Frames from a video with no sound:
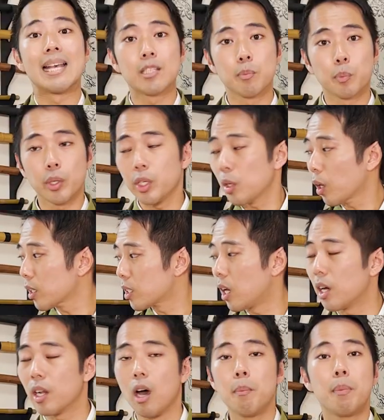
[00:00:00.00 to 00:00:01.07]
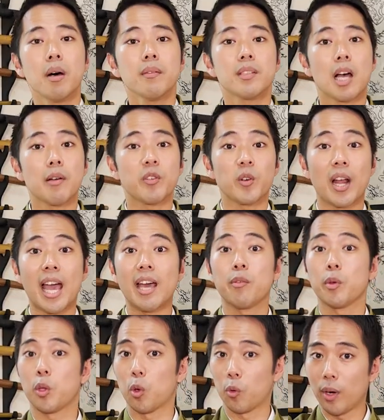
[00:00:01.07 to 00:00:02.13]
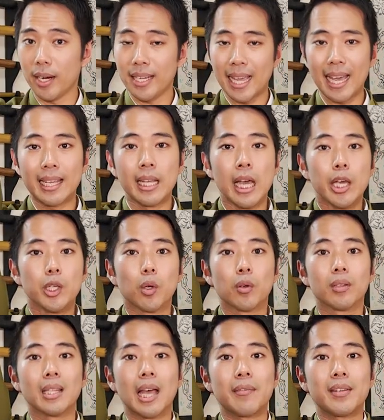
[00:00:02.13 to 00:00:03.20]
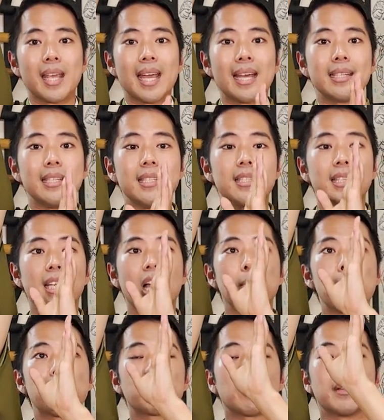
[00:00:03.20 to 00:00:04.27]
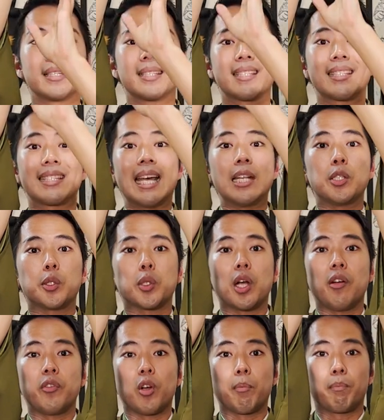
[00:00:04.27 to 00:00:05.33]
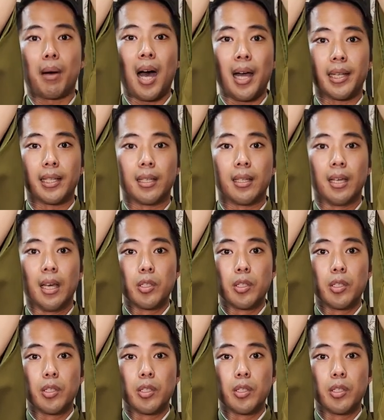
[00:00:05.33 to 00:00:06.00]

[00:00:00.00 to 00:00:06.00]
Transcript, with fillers: is you bring your katana above top of your hand with your right hand, your left hand needs to come up from the center of your body.